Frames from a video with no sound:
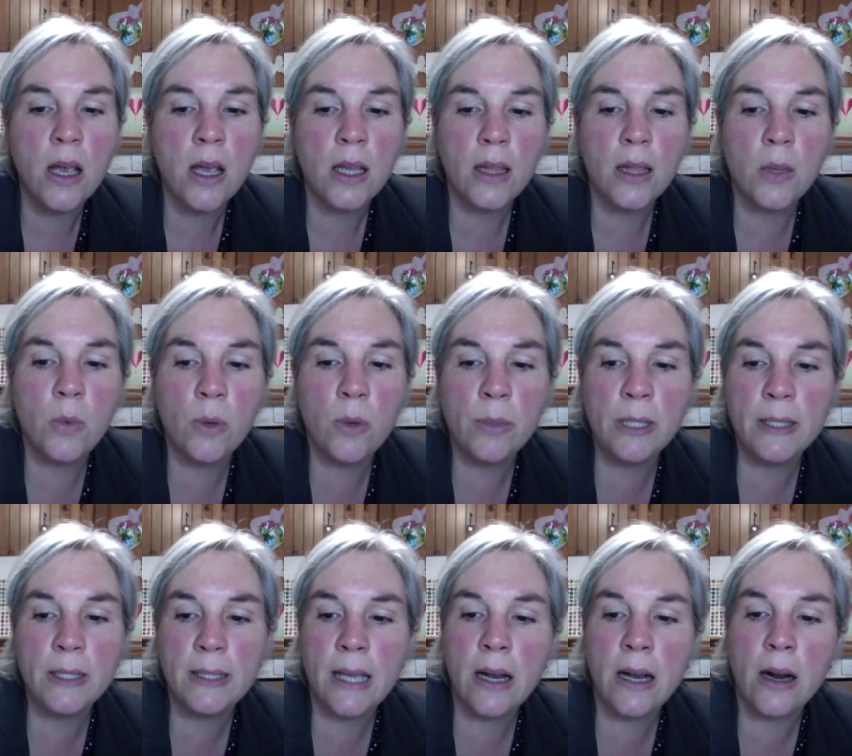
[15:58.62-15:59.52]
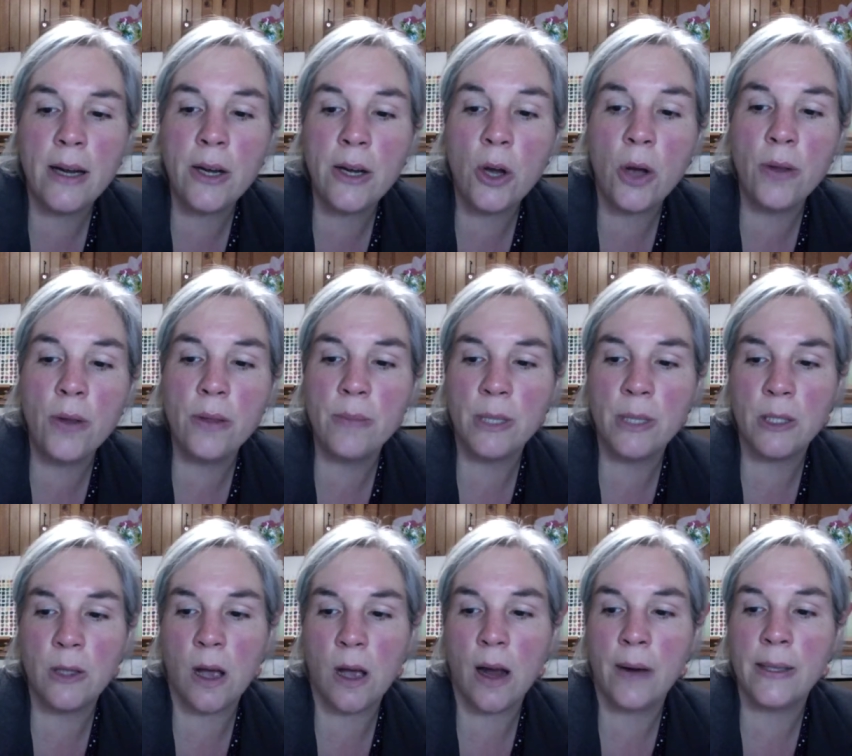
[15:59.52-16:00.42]
The woman said, "I know the
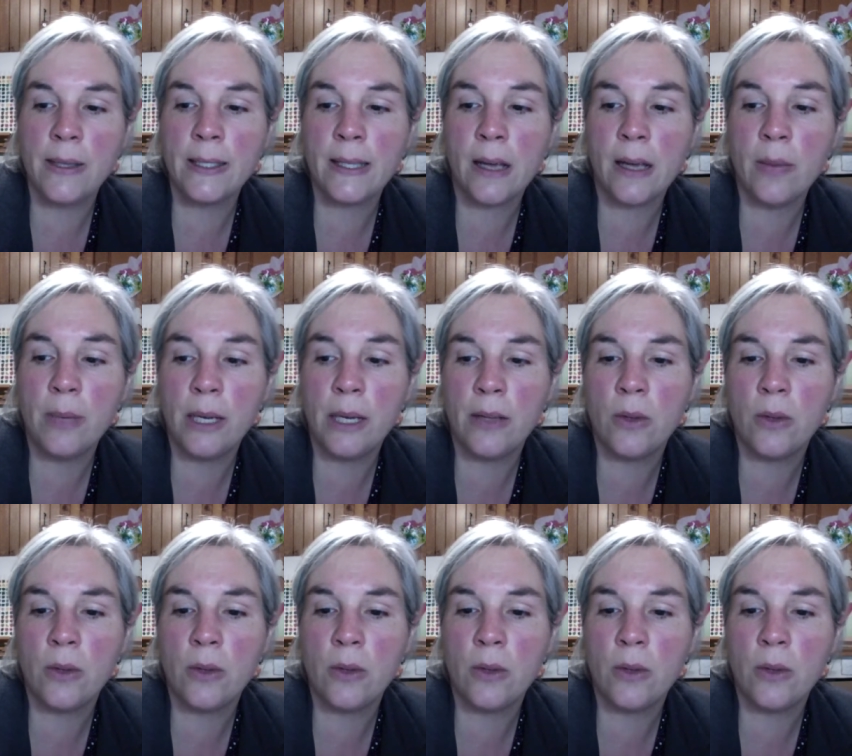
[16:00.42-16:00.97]
Messiah is coming,